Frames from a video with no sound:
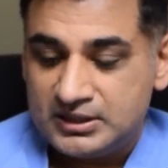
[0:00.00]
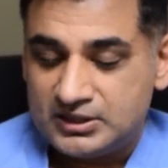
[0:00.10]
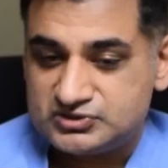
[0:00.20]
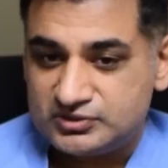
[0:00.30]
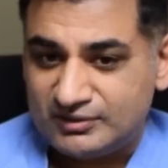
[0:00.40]

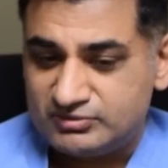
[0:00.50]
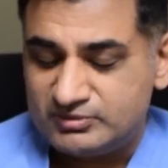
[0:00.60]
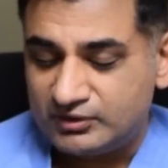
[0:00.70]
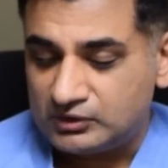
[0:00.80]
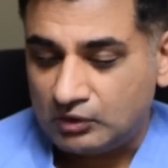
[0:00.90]
And so you have to be
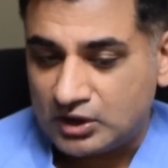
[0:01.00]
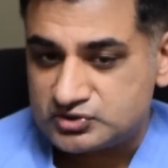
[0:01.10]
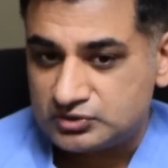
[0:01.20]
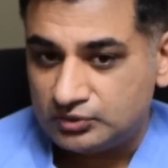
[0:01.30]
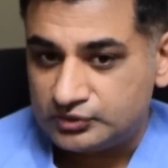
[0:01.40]
very
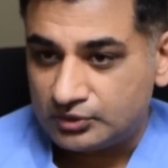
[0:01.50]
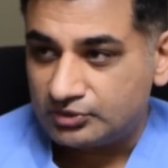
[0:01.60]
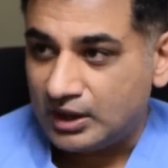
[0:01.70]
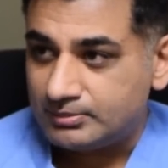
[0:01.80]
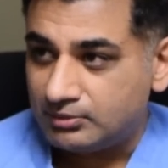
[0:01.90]
logical in your
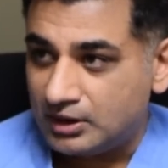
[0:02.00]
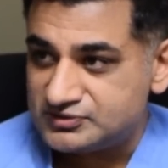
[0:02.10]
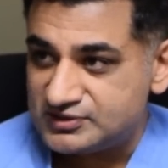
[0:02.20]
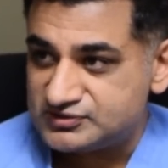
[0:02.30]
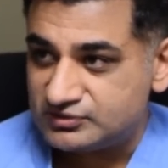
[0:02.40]
thought process